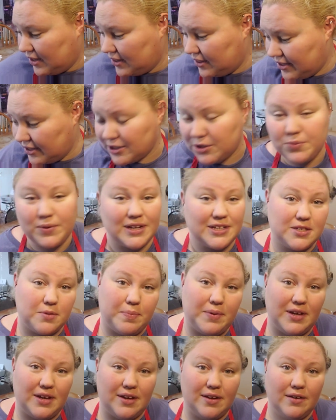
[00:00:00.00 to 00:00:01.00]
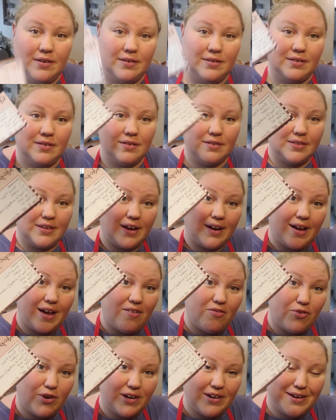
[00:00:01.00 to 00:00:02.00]
This recipe that I
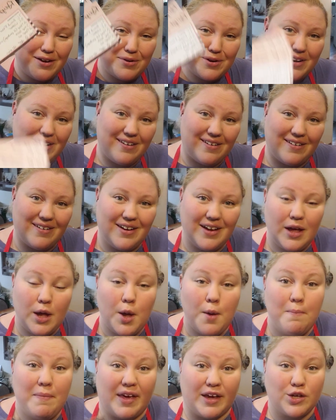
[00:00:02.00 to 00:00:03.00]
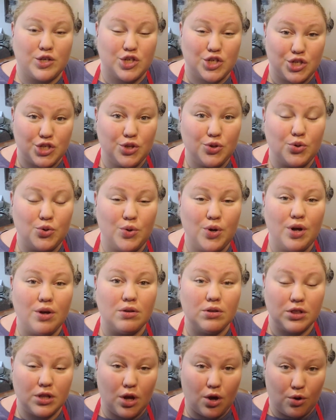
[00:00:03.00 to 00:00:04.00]
have written down here makes two
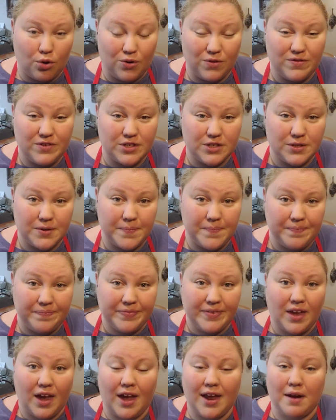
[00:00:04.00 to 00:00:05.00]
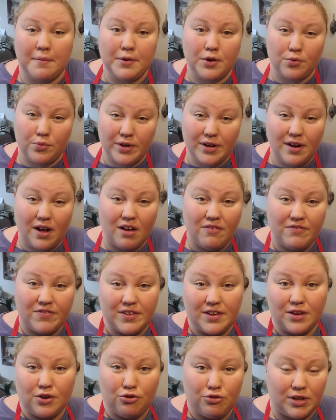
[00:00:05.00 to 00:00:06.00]
loaves, and I'm gonna read off
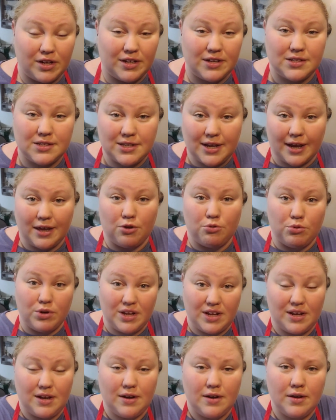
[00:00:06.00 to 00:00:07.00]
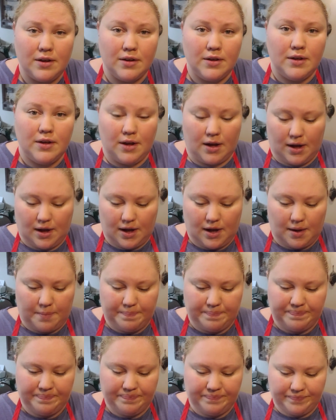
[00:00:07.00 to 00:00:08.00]
the ingredients that you need.
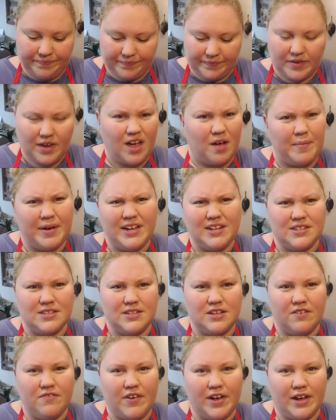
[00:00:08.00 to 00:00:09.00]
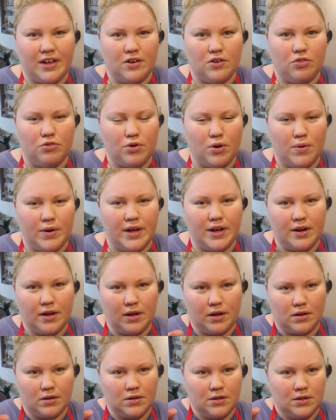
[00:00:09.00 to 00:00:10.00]
Um, I might see if I could throw in
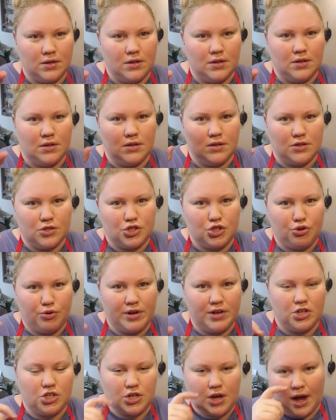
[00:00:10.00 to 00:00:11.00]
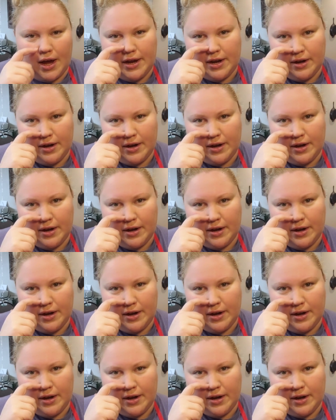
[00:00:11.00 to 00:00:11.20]
a screenshot